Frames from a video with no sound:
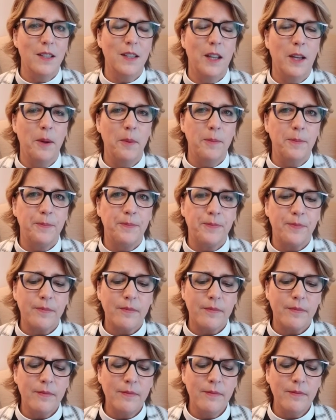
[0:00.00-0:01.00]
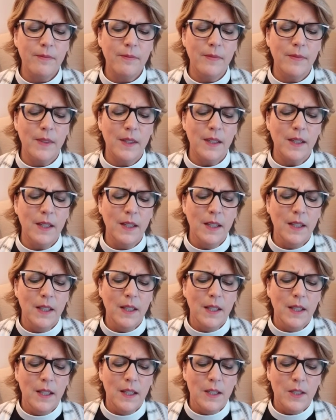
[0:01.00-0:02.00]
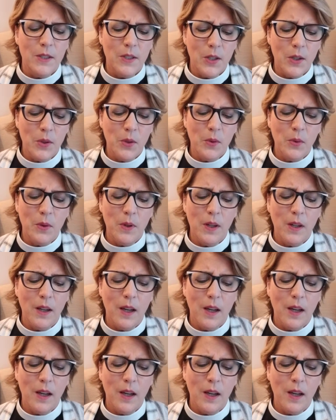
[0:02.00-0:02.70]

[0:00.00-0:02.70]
them. So